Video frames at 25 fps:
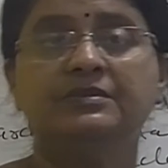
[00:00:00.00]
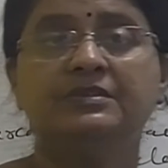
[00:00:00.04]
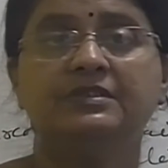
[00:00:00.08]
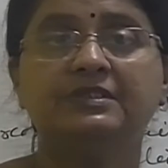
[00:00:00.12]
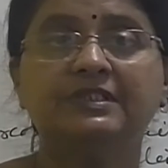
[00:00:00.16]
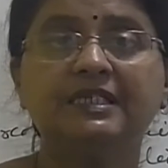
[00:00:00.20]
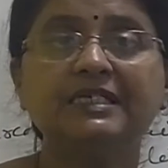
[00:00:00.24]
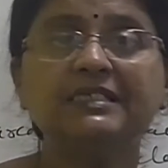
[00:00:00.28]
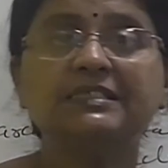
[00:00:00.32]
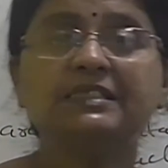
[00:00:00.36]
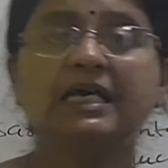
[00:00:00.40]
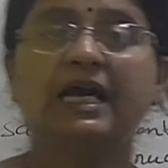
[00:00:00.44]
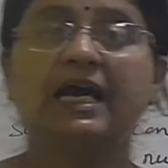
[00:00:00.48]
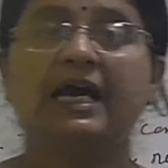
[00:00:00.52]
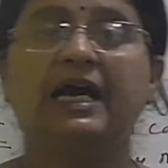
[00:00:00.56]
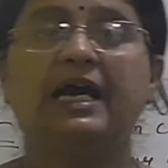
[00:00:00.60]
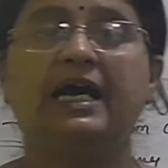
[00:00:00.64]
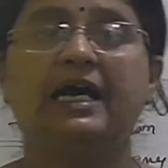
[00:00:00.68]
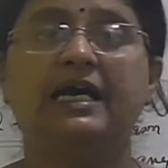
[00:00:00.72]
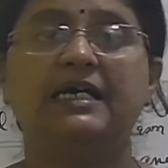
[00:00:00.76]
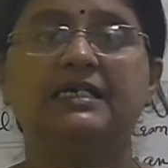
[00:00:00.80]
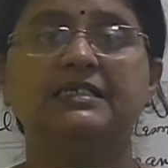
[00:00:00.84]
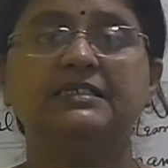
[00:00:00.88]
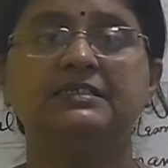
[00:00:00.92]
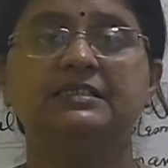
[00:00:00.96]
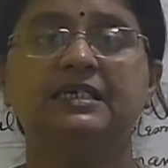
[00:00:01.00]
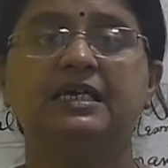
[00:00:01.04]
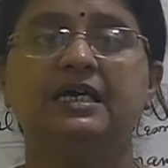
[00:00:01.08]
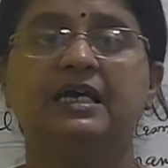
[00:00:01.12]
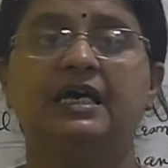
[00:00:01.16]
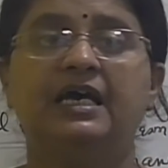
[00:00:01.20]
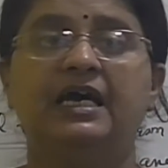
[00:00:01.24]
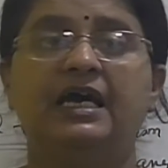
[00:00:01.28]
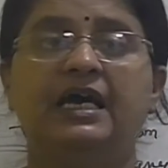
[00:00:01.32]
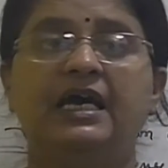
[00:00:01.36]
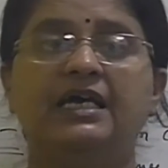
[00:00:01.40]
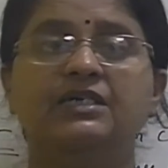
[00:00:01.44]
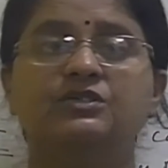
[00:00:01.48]
this has
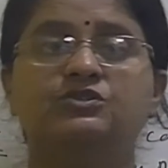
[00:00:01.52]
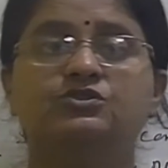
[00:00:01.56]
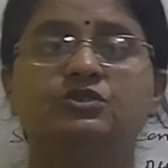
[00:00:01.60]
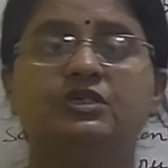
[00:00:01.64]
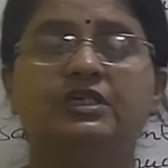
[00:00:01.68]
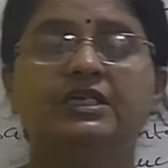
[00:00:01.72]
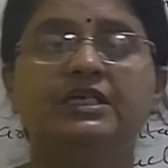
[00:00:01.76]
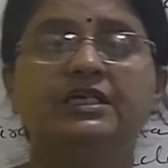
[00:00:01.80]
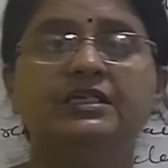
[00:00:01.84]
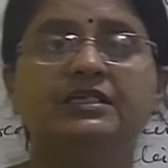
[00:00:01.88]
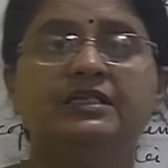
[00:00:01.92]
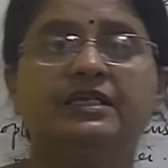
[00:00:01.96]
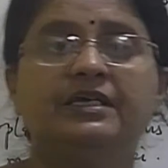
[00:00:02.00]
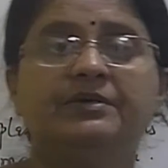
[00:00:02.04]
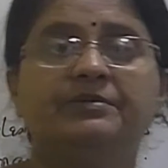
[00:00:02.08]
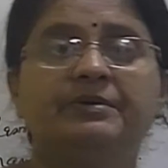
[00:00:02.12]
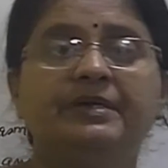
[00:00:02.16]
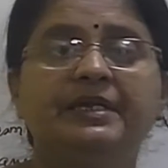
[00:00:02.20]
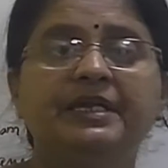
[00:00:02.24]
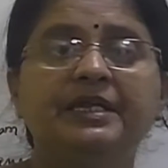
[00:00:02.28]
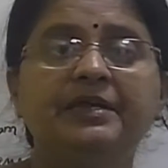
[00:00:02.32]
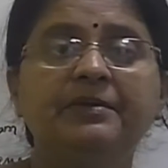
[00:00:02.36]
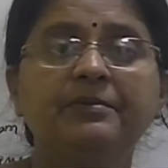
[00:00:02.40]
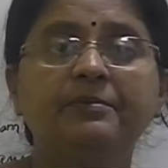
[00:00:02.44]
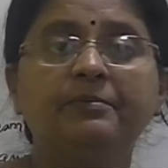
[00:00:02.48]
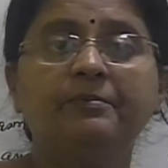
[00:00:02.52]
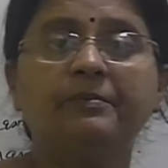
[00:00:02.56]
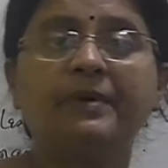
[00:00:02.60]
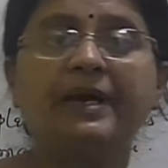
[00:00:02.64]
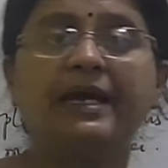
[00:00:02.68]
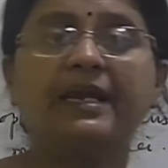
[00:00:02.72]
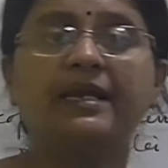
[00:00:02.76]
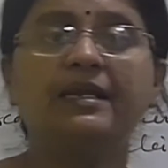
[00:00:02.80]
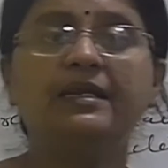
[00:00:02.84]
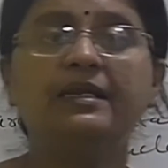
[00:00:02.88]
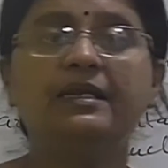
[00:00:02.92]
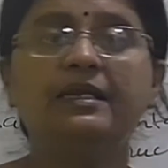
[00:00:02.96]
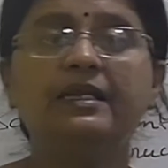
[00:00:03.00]
actually many
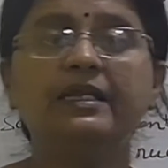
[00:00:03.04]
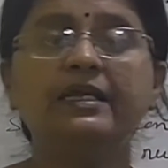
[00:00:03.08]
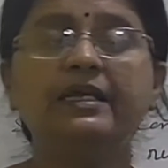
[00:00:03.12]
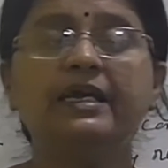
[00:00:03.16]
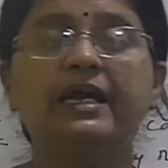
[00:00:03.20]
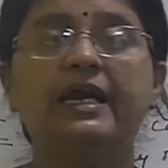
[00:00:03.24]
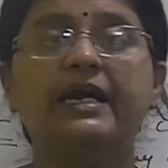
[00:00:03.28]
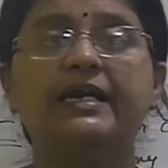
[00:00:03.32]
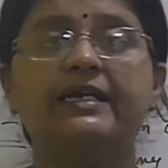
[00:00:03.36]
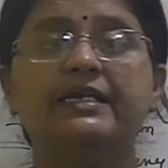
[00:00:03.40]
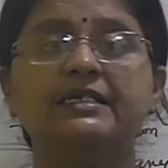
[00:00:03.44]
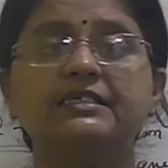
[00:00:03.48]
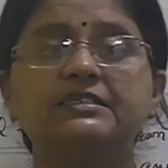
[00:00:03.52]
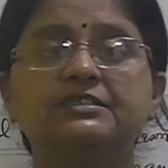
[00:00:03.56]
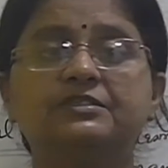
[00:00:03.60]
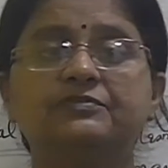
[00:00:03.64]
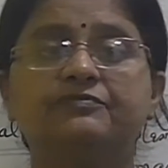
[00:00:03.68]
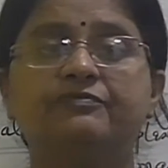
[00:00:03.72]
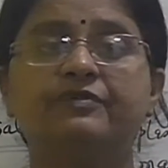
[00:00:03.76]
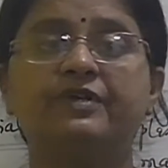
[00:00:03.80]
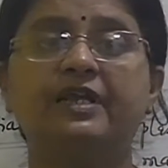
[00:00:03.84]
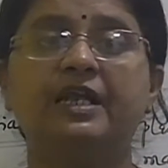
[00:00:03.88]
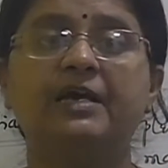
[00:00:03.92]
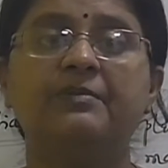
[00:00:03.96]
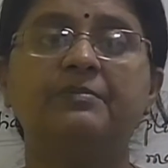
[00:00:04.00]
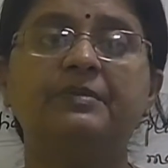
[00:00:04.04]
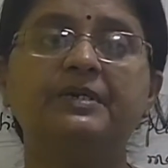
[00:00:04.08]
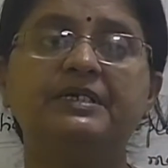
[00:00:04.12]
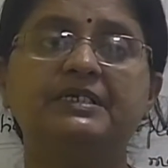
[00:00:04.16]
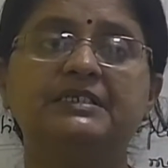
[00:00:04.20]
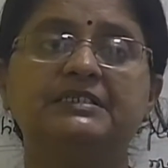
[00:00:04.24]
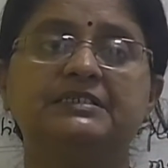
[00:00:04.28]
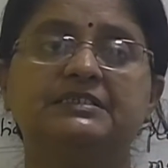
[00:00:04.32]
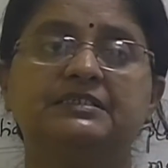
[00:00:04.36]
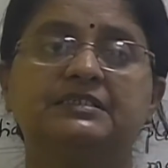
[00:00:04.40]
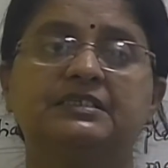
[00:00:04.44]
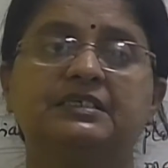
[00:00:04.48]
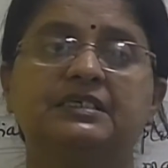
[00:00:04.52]
parallelly arranged
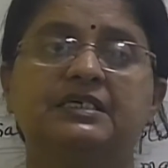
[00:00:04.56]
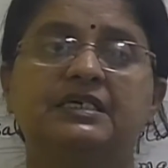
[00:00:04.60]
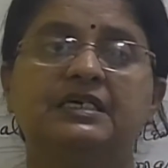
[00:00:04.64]
filaments.